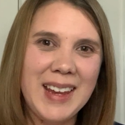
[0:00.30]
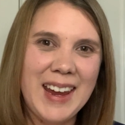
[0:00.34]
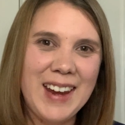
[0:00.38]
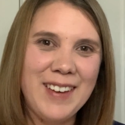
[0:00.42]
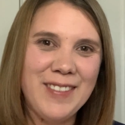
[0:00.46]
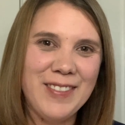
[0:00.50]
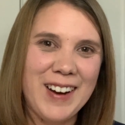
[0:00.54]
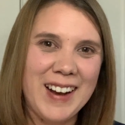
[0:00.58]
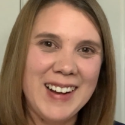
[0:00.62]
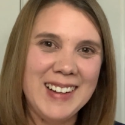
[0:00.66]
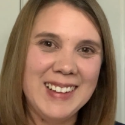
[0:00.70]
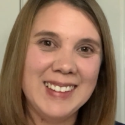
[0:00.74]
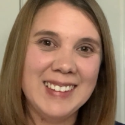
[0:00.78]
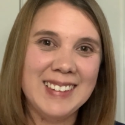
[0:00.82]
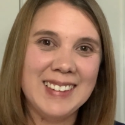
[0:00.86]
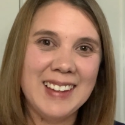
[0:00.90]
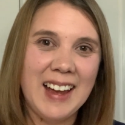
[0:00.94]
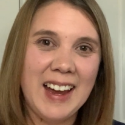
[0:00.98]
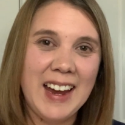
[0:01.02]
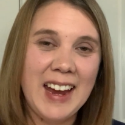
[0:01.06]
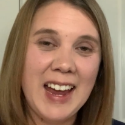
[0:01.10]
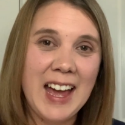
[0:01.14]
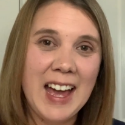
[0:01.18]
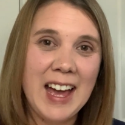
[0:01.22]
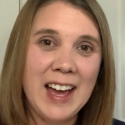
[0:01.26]
Hey friends,
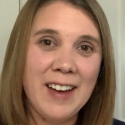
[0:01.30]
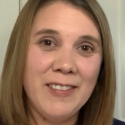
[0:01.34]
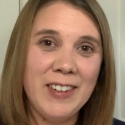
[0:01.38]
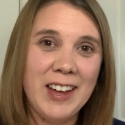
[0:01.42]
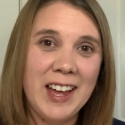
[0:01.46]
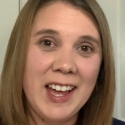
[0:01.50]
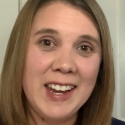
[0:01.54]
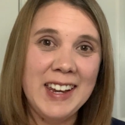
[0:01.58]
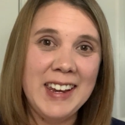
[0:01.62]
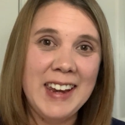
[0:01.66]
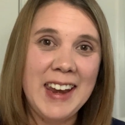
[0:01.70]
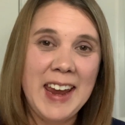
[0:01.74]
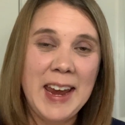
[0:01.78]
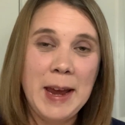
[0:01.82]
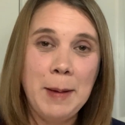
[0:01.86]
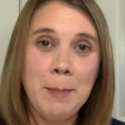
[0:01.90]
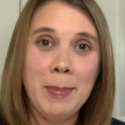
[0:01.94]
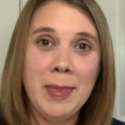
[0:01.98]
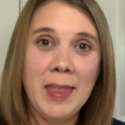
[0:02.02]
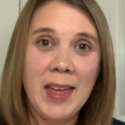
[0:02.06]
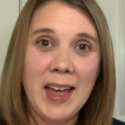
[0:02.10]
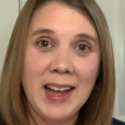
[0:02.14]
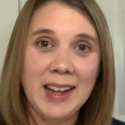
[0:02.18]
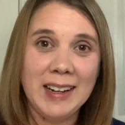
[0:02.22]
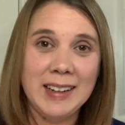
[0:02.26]
I have a
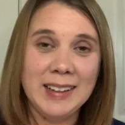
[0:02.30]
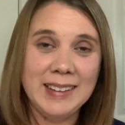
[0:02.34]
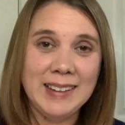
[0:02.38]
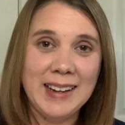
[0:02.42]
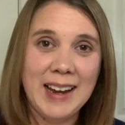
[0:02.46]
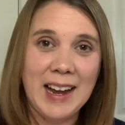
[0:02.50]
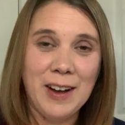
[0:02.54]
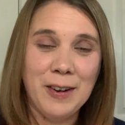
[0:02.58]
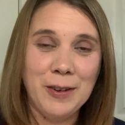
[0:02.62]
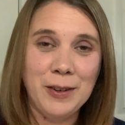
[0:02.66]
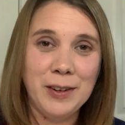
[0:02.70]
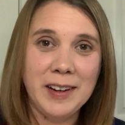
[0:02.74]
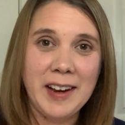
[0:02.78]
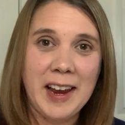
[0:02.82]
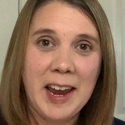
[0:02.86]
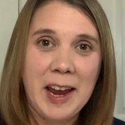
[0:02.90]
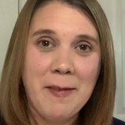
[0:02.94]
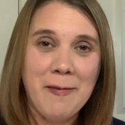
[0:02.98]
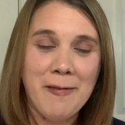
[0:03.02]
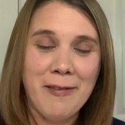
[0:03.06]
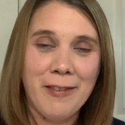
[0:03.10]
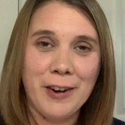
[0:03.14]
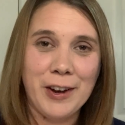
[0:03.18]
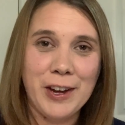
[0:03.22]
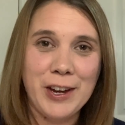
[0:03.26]
name that sound
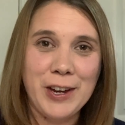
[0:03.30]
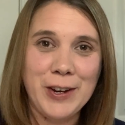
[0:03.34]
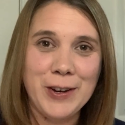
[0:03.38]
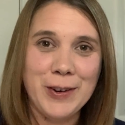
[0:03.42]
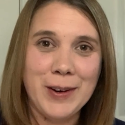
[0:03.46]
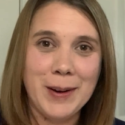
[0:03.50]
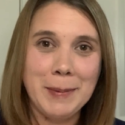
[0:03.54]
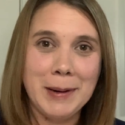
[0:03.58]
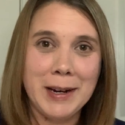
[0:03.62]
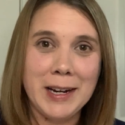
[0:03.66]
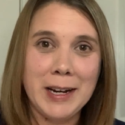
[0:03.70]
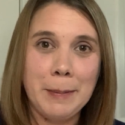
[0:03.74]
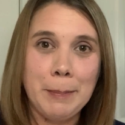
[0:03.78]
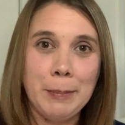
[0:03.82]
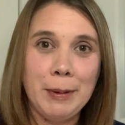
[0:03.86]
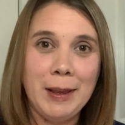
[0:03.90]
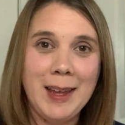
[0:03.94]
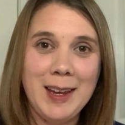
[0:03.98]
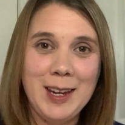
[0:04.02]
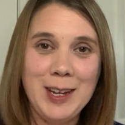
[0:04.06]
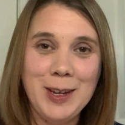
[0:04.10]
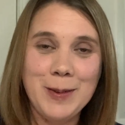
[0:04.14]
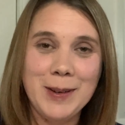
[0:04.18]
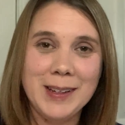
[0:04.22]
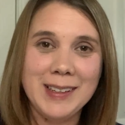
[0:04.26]
game for you. I'm gonna
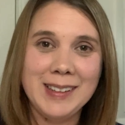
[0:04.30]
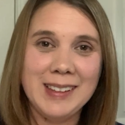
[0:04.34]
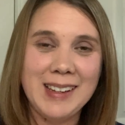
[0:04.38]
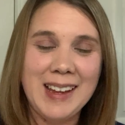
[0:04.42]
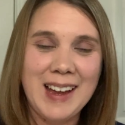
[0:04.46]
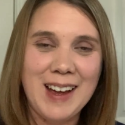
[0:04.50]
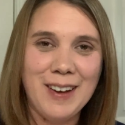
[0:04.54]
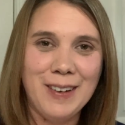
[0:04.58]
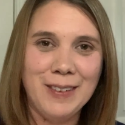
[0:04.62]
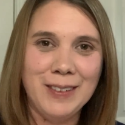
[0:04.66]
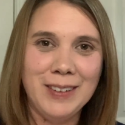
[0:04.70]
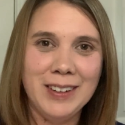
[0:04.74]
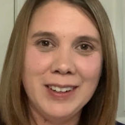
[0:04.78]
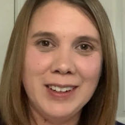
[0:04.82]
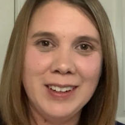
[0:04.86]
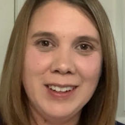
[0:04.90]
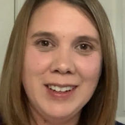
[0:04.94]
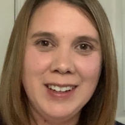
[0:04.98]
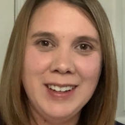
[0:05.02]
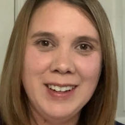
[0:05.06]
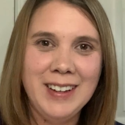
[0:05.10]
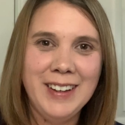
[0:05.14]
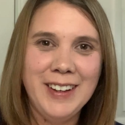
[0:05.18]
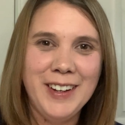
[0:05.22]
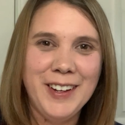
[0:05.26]
play you a sound
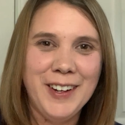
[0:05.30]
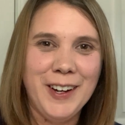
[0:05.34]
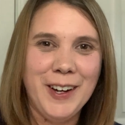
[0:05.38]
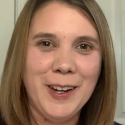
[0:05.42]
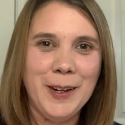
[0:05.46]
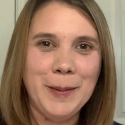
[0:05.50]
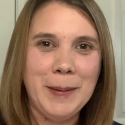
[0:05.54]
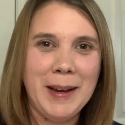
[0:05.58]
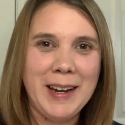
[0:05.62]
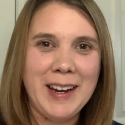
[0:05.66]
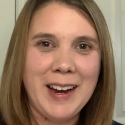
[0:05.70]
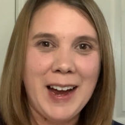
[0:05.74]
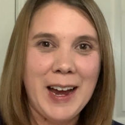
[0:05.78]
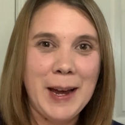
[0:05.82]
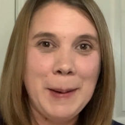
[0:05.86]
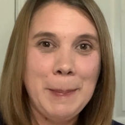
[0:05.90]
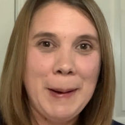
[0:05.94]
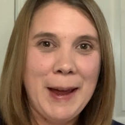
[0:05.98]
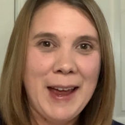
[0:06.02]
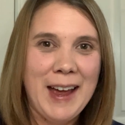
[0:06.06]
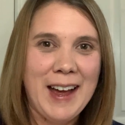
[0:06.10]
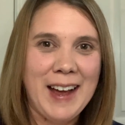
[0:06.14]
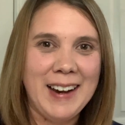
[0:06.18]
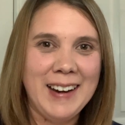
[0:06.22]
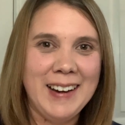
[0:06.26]
on my
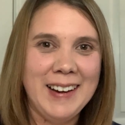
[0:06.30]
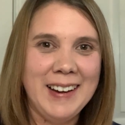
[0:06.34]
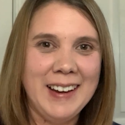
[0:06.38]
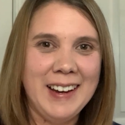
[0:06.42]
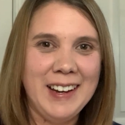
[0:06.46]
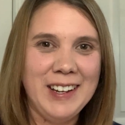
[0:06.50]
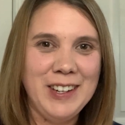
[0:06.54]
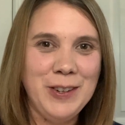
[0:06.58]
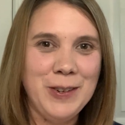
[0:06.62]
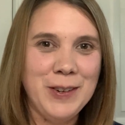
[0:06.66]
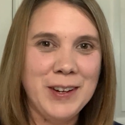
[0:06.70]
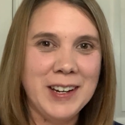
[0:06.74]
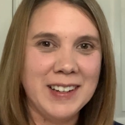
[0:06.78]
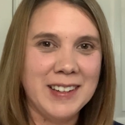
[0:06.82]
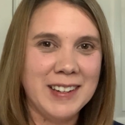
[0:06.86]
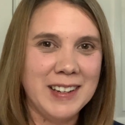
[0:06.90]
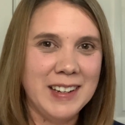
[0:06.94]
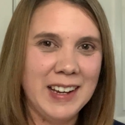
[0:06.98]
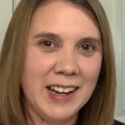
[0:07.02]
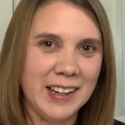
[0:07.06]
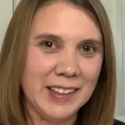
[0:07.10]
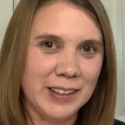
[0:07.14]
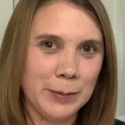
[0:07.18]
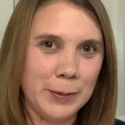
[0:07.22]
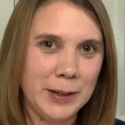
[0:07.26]
iPad and you get to
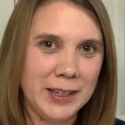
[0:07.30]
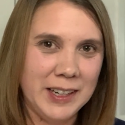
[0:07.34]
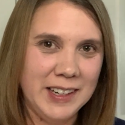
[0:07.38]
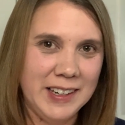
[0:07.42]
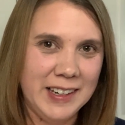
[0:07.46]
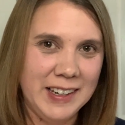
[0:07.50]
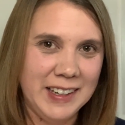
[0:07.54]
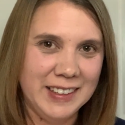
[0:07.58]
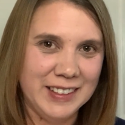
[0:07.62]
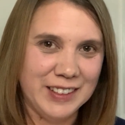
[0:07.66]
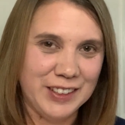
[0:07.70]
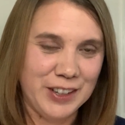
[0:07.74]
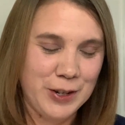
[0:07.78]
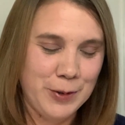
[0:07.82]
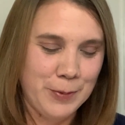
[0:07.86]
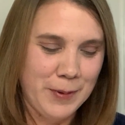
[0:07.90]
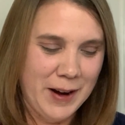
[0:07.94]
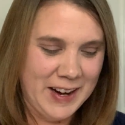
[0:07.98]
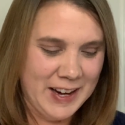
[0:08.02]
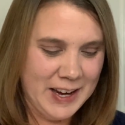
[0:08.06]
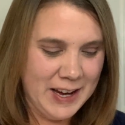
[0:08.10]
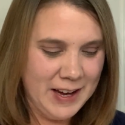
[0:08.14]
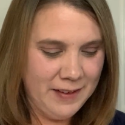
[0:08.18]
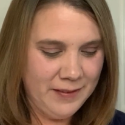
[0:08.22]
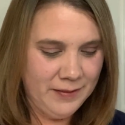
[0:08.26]
guess what it is. Are you
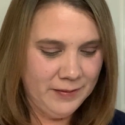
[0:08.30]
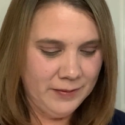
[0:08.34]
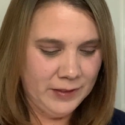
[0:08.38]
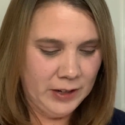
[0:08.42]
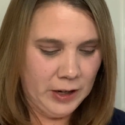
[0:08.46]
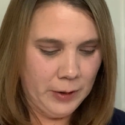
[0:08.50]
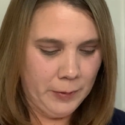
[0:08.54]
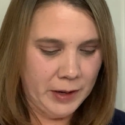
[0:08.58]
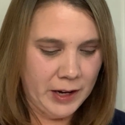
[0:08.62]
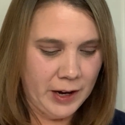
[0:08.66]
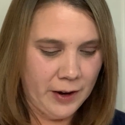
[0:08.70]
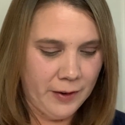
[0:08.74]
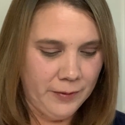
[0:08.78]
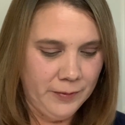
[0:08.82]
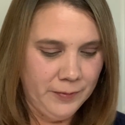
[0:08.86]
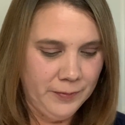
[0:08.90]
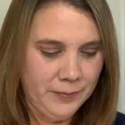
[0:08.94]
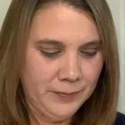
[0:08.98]
ready? Here we go.